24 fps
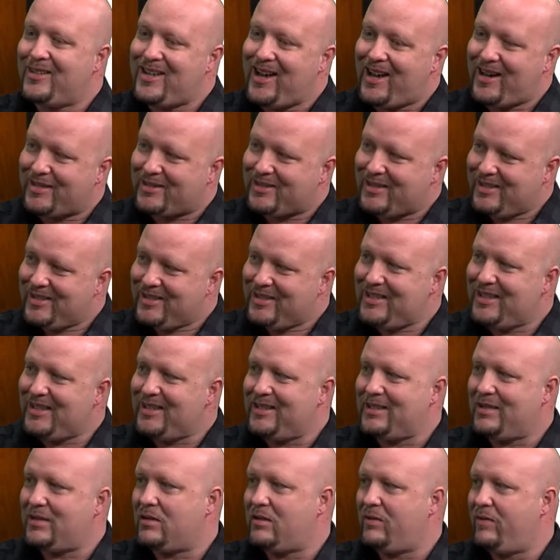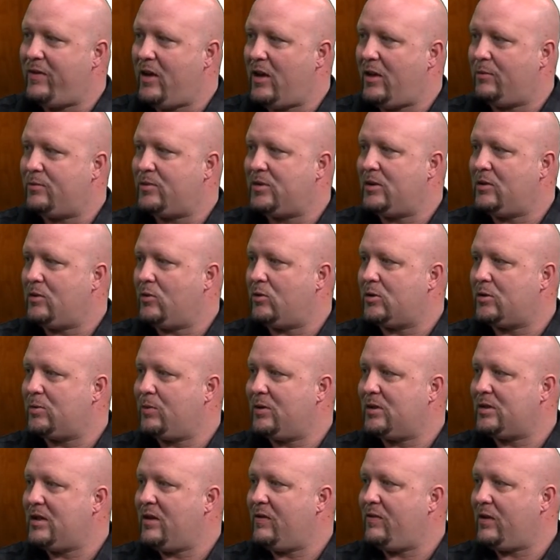toxicity that develops in those
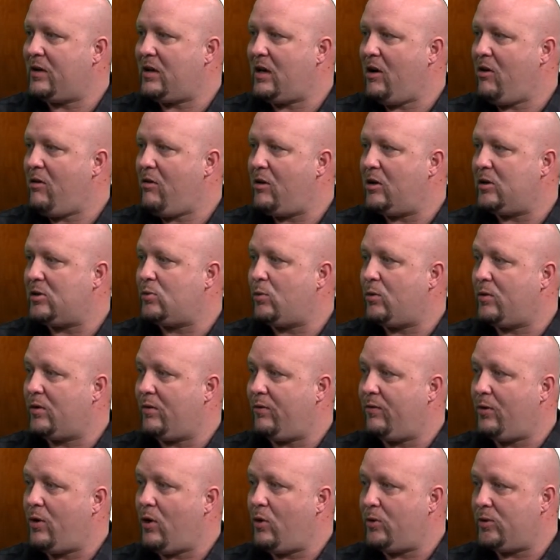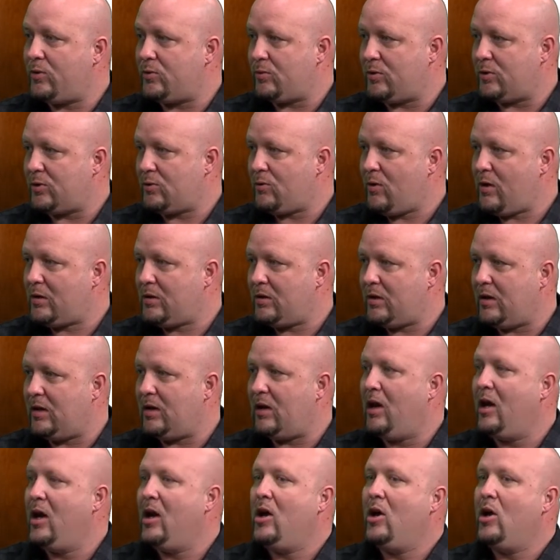specific areas where the flow is restricted
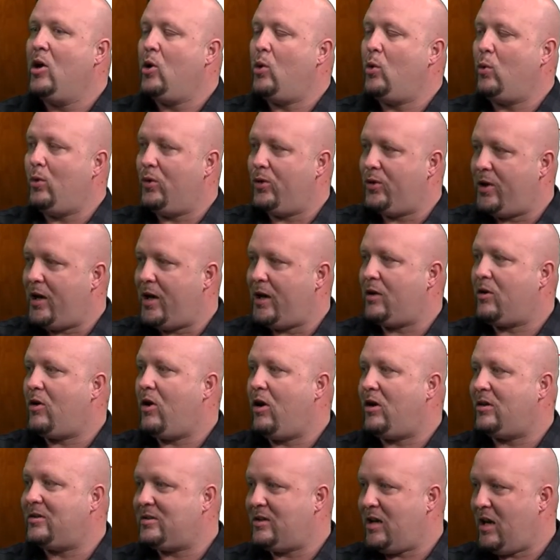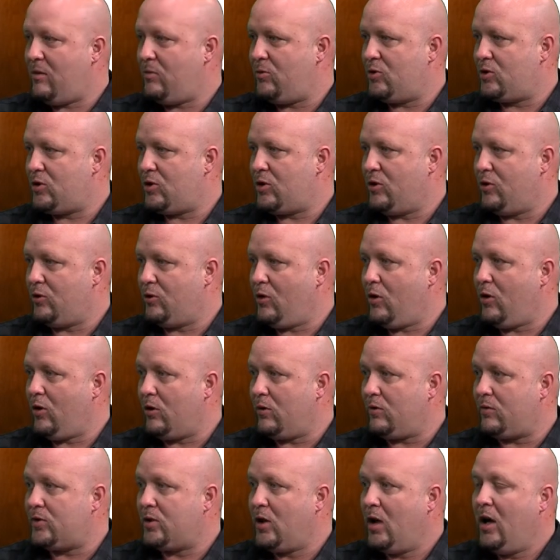will then cause damage to the
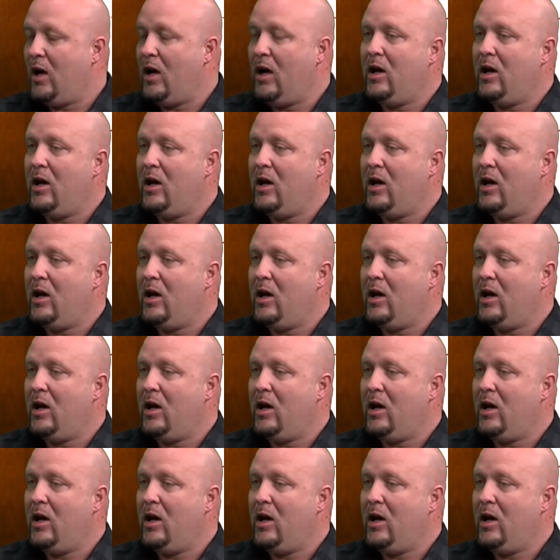nerves.